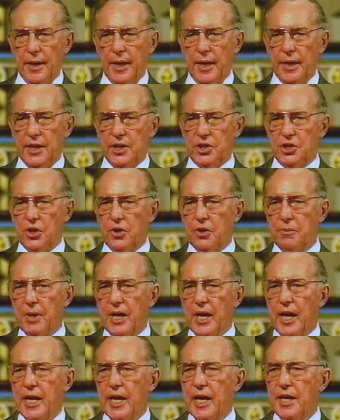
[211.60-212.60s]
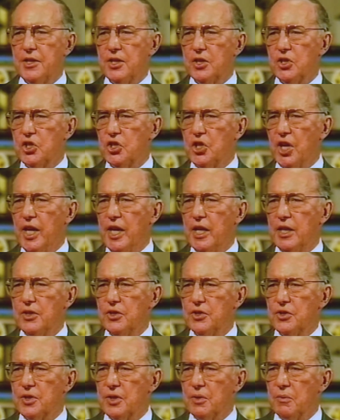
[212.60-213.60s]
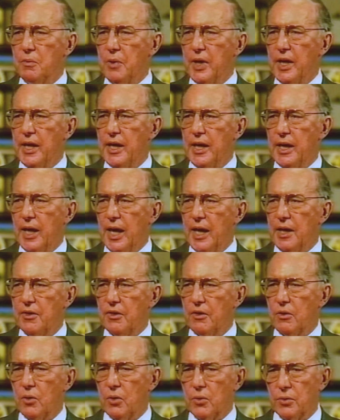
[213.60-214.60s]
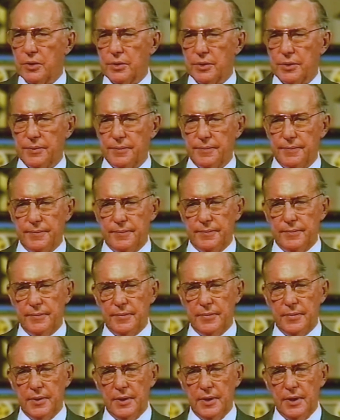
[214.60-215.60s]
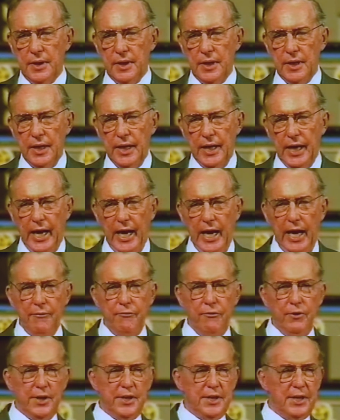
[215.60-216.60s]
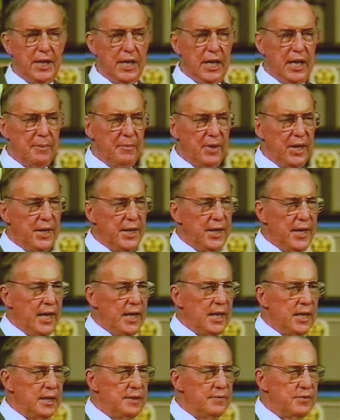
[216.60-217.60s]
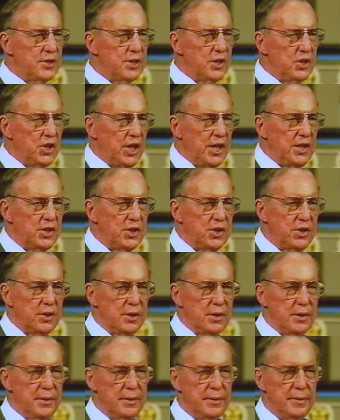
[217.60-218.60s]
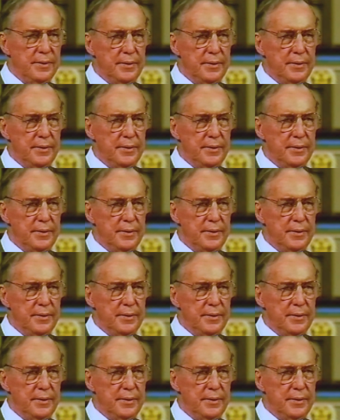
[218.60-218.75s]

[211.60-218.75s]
And He showed me I had to change the way I thought. Every time a negative suggestion